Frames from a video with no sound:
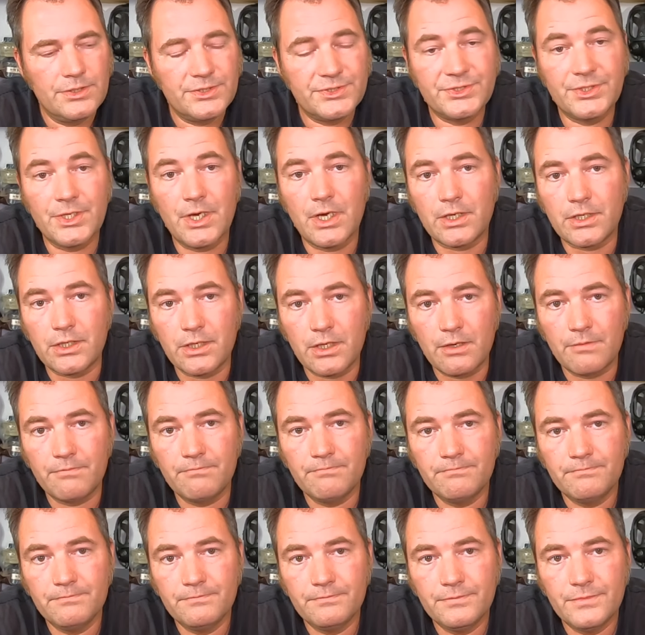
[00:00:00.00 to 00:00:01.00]
Stock
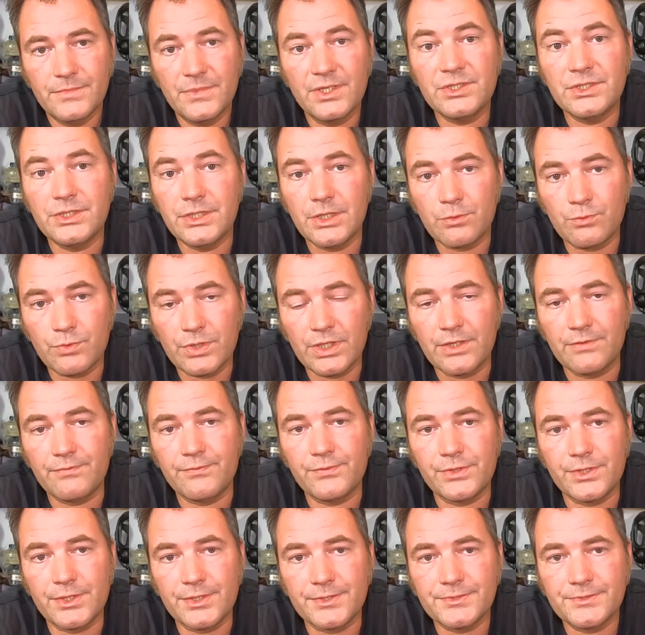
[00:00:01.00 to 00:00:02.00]
up. Get ready
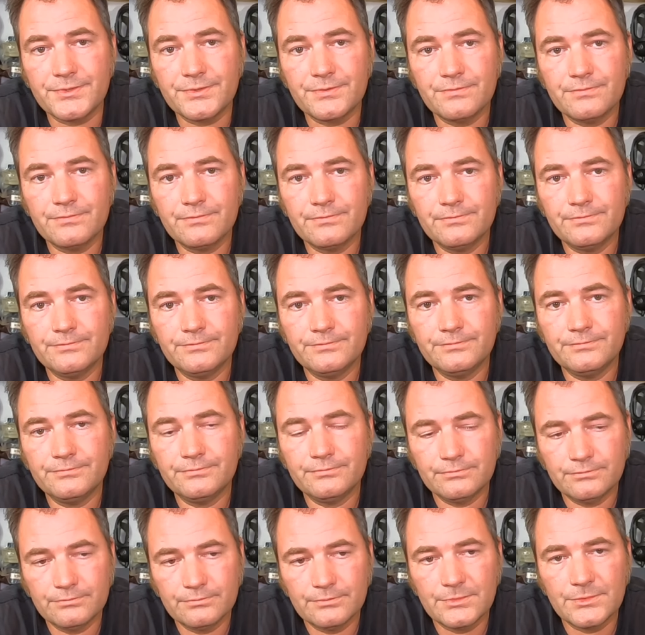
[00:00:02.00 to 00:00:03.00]
for this.
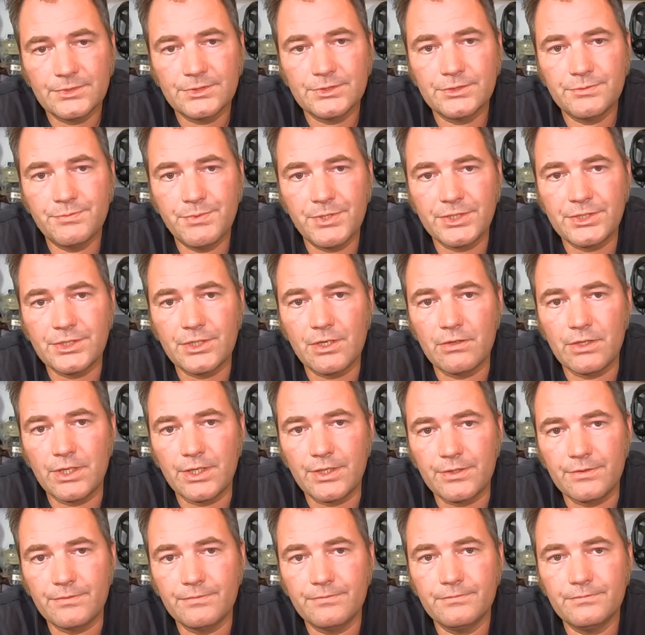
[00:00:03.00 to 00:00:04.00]
Speak to y'all
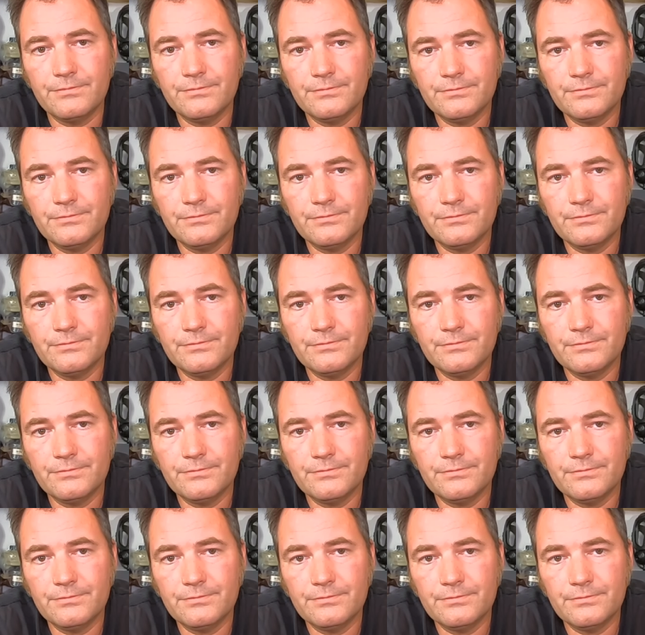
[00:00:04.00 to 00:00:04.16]
later.